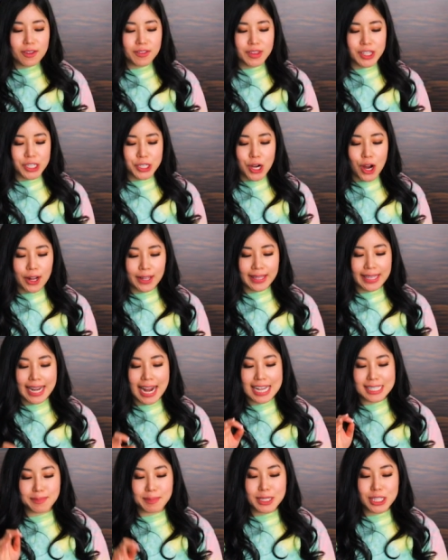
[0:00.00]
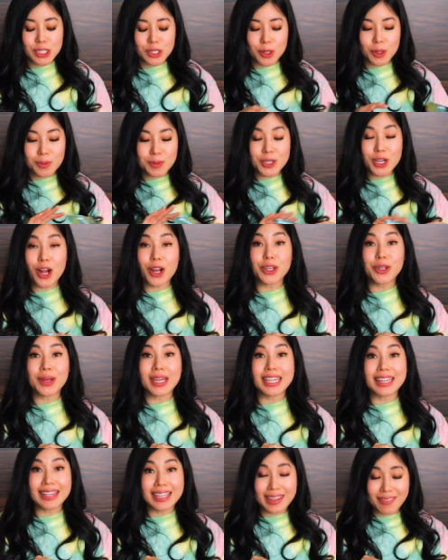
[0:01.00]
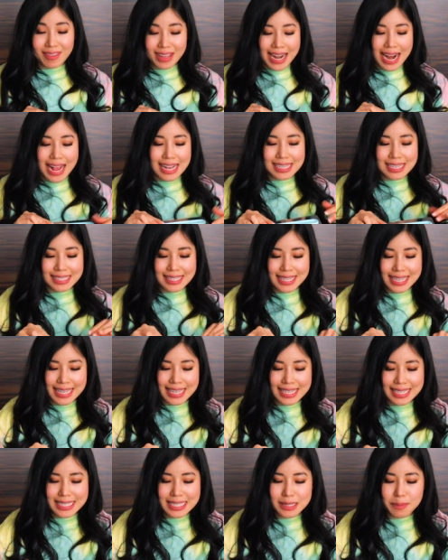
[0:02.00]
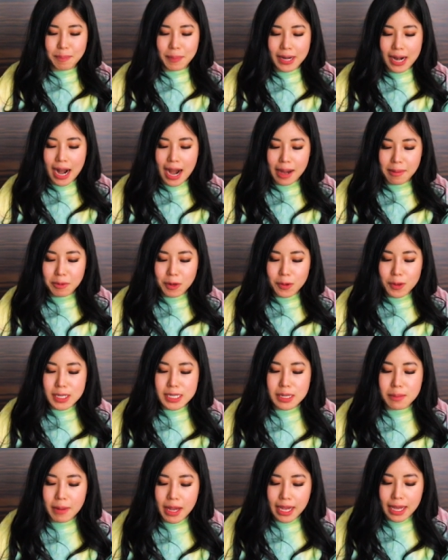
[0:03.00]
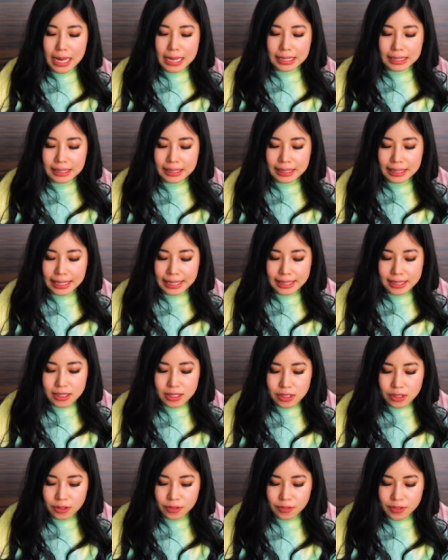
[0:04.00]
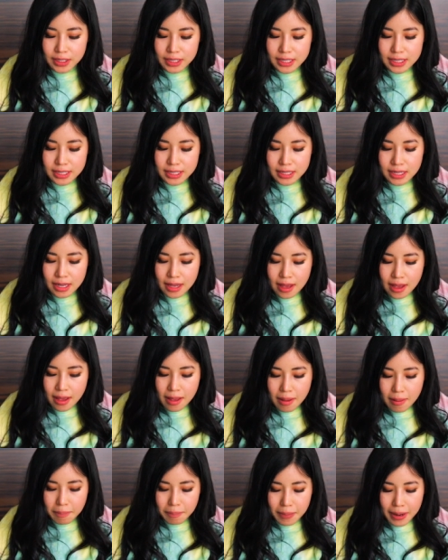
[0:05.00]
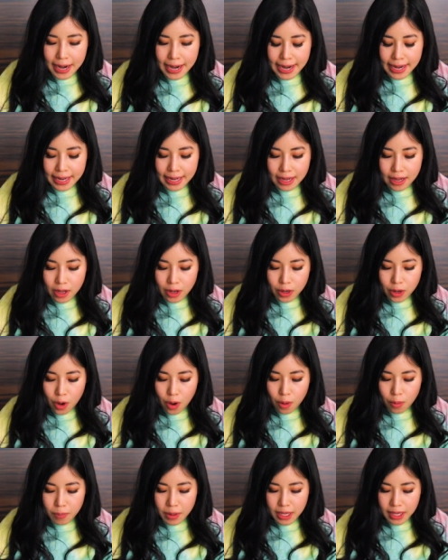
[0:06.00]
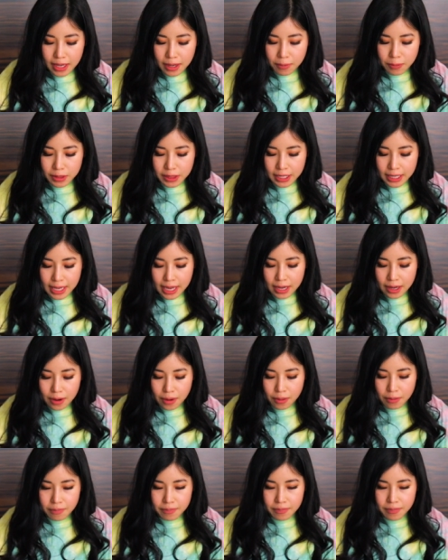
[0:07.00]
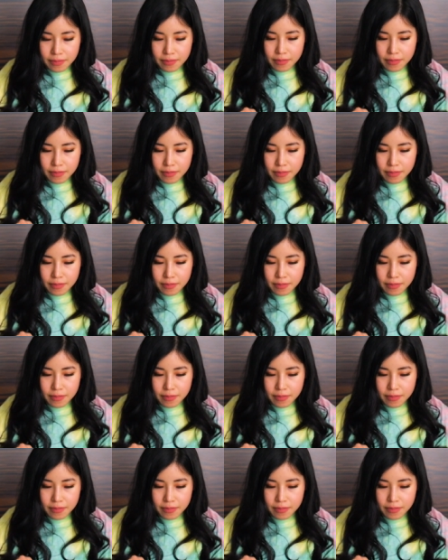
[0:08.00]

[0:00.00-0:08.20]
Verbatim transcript: The chocolate has been scooped on. You can leave it as is, but I'm going to make a clean surface by combing it with a cake comb.